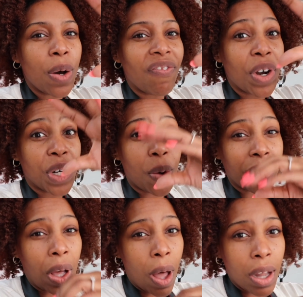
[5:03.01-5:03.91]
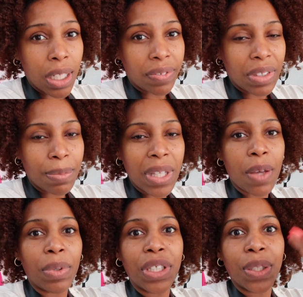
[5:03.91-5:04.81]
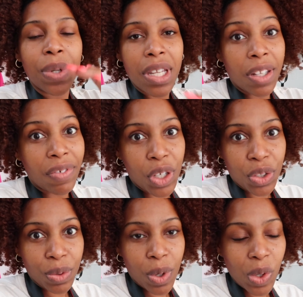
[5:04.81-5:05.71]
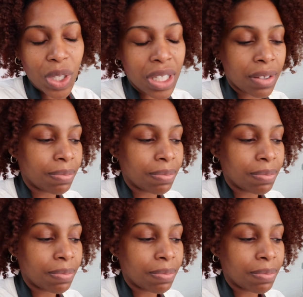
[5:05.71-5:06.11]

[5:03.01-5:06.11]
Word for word: a photo with all of them, then we do individuals.